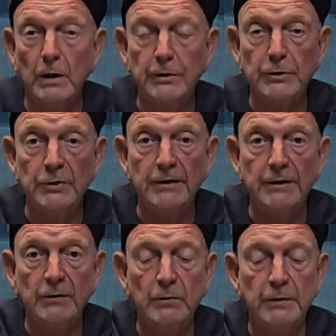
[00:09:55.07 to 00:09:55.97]
turning
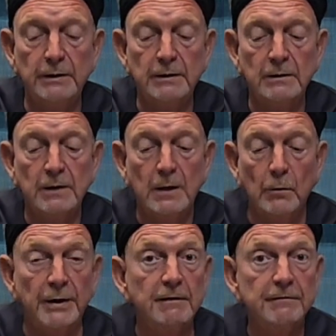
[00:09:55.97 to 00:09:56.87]
the wheel.
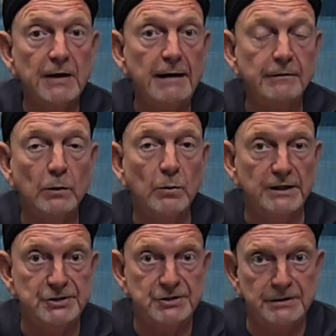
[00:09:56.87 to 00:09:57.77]
Whenever I have a
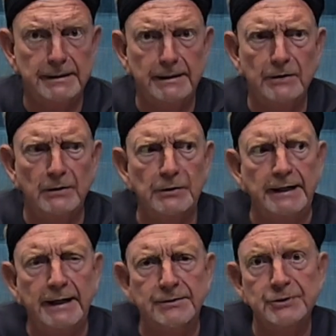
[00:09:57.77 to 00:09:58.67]
question that I don't know
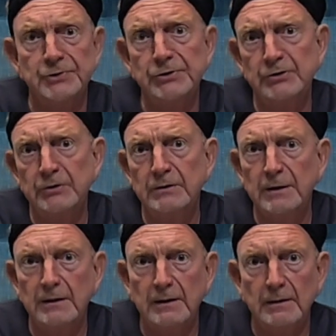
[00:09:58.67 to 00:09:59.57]
the answer to,
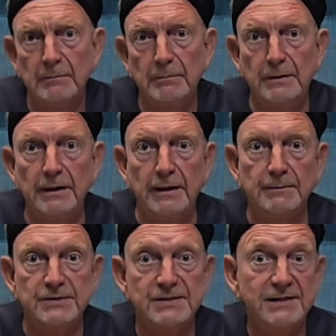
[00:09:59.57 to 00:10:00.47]
but
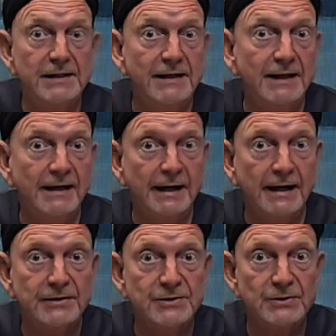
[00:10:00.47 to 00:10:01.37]
I'm seeking
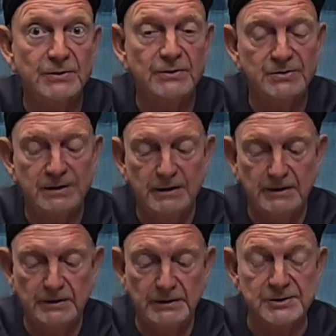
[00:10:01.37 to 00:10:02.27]
answers.
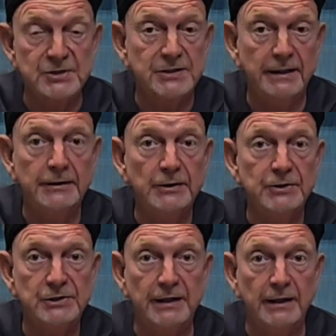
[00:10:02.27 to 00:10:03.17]
You can sit in your
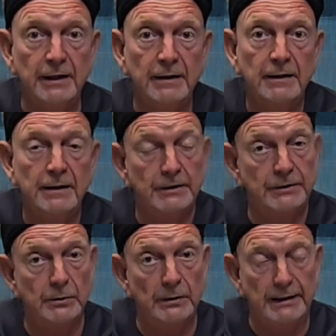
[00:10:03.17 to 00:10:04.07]
chair,
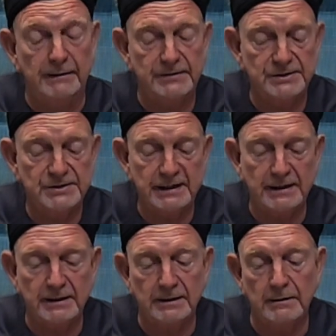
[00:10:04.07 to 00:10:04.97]
don't have to
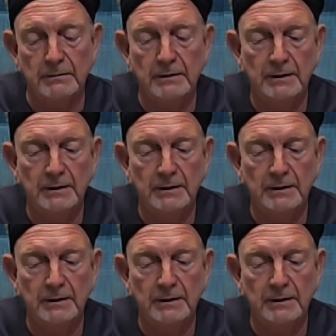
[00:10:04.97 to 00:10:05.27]
stand up,